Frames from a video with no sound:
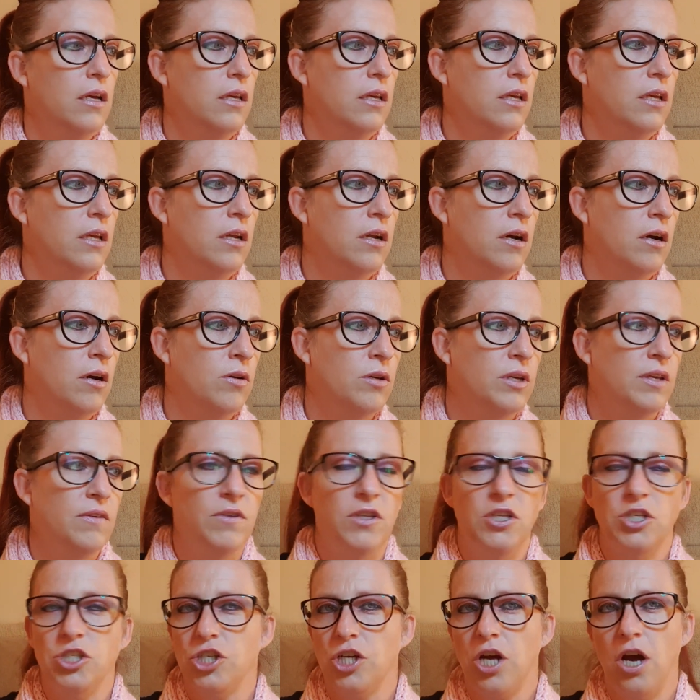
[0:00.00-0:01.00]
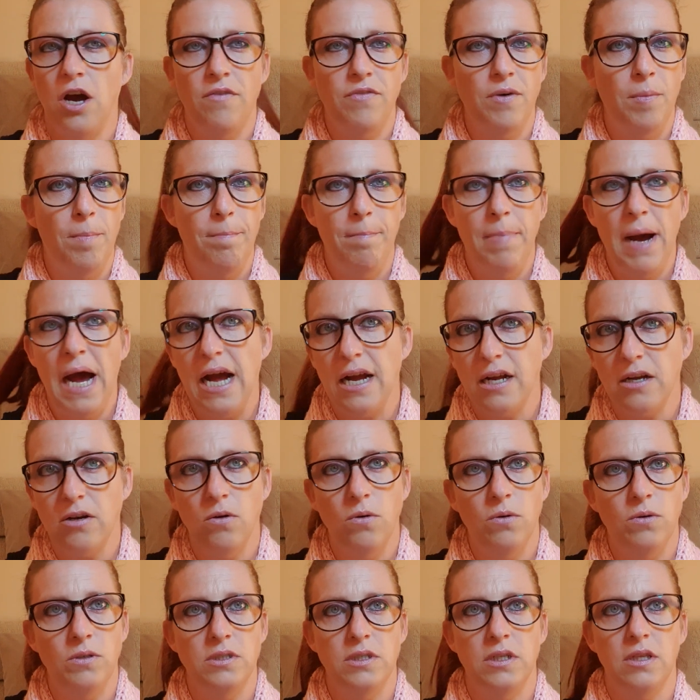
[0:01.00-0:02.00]
give you the shot of a back
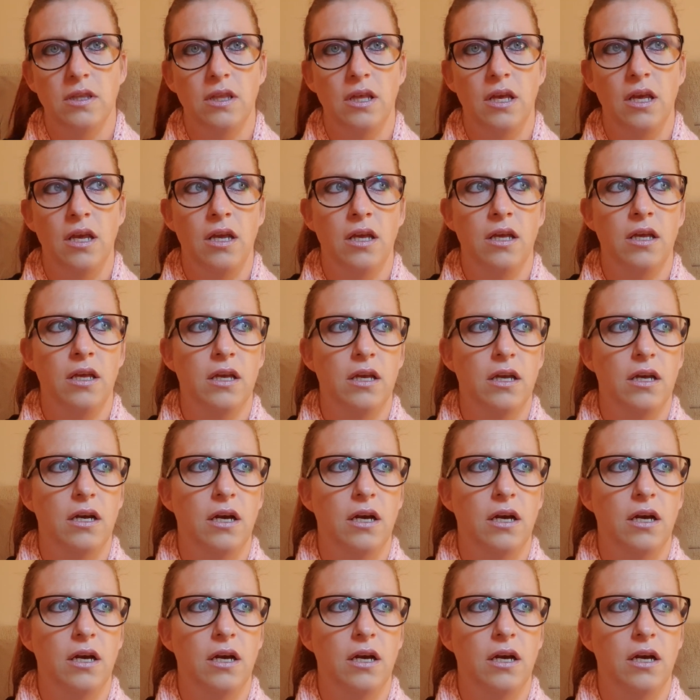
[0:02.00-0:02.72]
kind of thing.